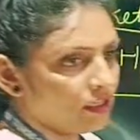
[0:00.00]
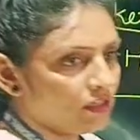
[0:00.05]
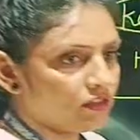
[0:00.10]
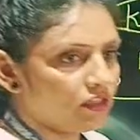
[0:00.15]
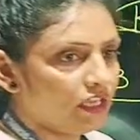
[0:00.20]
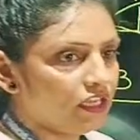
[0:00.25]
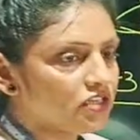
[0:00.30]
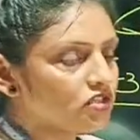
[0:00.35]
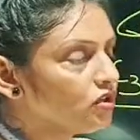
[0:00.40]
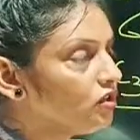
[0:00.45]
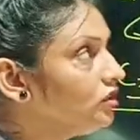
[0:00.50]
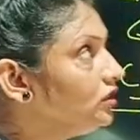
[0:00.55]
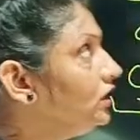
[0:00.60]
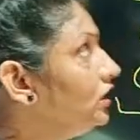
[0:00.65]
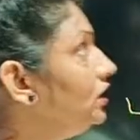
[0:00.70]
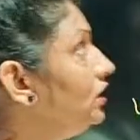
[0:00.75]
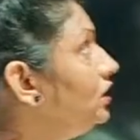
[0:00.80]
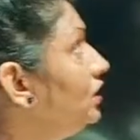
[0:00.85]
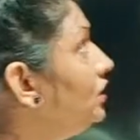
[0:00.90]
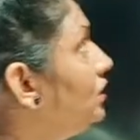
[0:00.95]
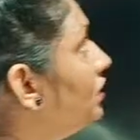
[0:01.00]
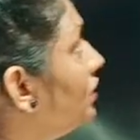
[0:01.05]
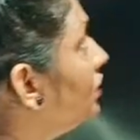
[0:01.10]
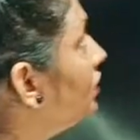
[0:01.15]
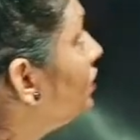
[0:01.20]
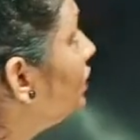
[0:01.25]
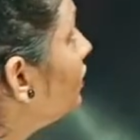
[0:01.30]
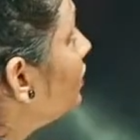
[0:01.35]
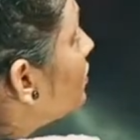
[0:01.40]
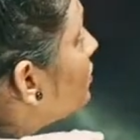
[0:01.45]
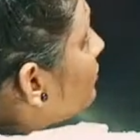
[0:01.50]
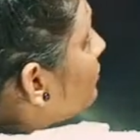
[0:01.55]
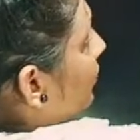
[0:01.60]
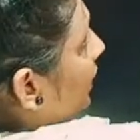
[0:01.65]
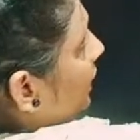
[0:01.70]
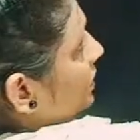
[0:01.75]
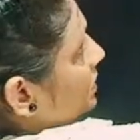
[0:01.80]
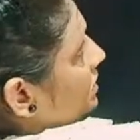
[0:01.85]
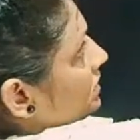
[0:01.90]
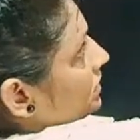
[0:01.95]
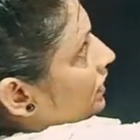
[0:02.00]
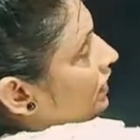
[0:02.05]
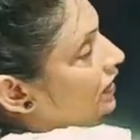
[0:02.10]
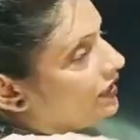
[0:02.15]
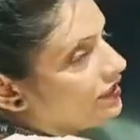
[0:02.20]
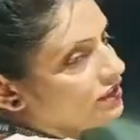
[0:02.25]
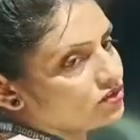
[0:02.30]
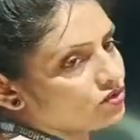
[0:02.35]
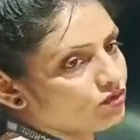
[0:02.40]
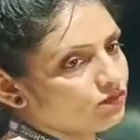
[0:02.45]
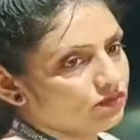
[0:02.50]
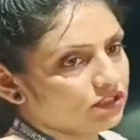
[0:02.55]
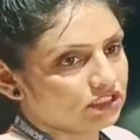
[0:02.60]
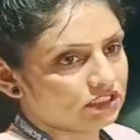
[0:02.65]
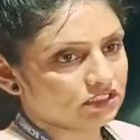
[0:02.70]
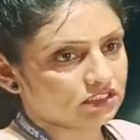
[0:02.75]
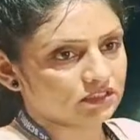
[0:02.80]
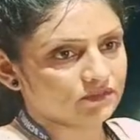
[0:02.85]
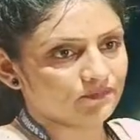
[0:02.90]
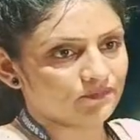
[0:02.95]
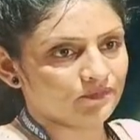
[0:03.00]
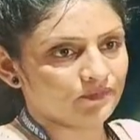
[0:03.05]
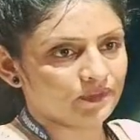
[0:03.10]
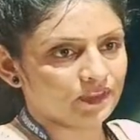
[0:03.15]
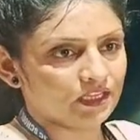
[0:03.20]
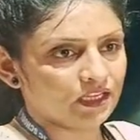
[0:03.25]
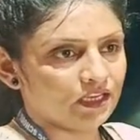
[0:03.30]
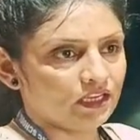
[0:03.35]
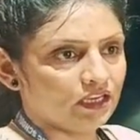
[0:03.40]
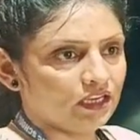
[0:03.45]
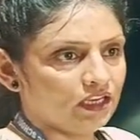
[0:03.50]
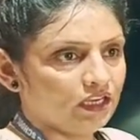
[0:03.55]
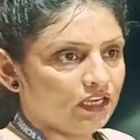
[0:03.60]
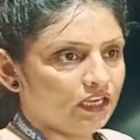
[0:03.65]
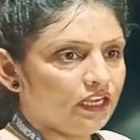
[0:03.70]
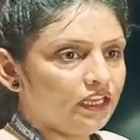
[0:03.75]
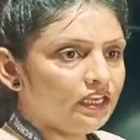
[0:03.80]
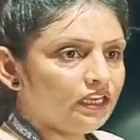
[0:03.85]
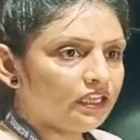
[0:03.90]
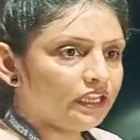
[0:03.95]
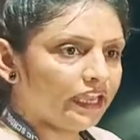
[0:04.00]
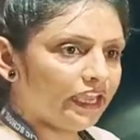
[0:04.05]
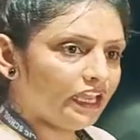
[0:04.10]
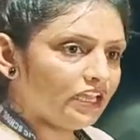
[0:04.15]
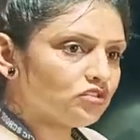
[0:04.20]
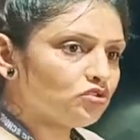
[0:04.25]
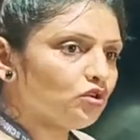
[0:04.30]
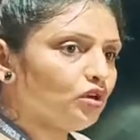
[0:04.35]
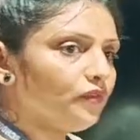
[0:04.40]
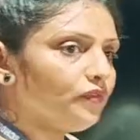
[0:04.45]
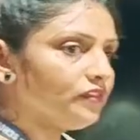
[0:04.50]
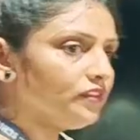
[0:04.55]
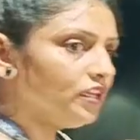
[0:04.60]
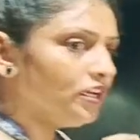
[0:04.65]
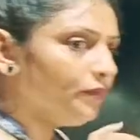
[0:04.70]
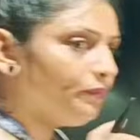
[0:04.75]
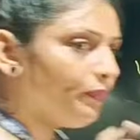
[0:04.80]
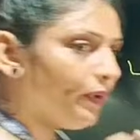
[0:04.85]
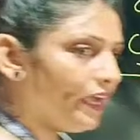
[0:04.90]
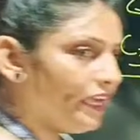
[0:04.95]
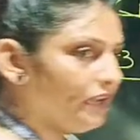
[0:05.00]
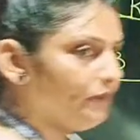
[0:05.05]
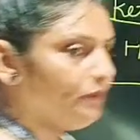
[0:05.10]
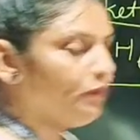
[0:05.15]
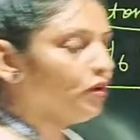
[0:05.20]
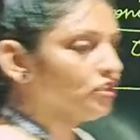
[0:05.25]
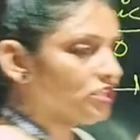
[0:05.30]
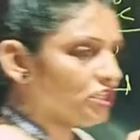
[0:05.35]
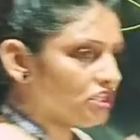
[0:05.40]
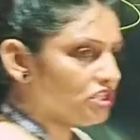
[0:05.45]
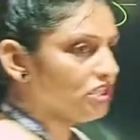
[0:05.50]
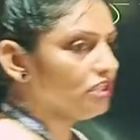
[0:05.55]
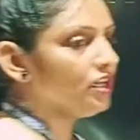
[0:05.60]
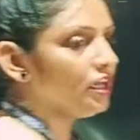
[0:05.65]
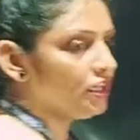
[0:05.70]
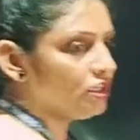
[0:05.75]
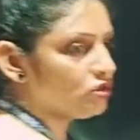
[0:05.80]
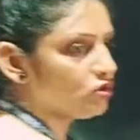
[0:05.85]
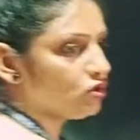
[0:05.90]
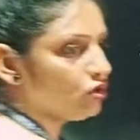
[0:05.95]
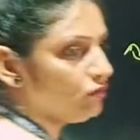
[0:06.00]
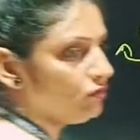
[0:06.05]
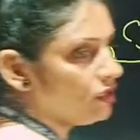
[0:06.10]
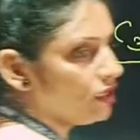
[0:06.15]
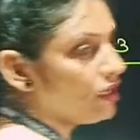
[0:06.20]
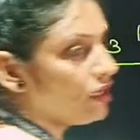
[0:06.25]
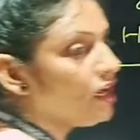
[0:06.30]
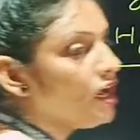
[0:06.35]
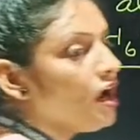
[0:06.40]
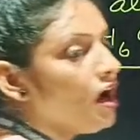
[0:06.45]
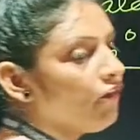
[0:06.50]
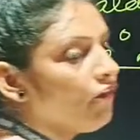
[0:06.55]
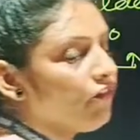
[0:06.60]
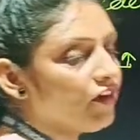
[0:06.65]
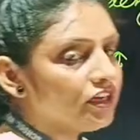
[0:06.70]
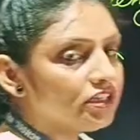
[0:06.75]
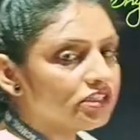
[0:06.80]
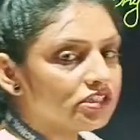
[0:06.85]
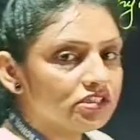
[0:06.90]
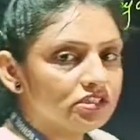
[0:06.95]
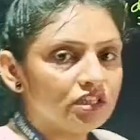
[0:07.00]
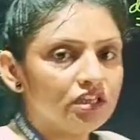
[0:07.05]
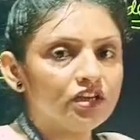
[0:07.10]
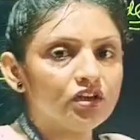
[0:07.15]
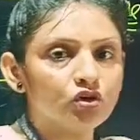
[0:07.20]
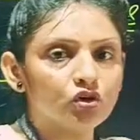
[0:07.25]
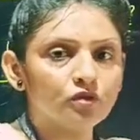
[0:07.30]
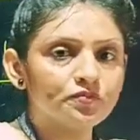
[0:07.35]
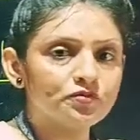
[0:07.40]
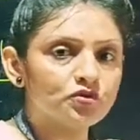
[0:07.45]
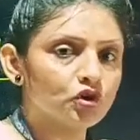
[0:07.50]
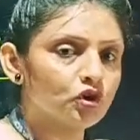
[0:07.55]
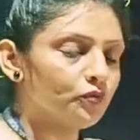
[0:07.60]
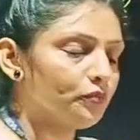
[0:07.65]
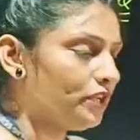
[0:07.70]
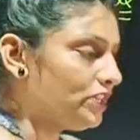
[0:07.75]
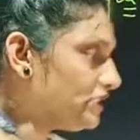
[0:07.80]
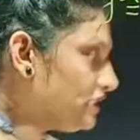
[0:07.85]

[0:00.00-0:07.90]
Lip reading: they show the functional isomers. In case of the position isomer, functional group should be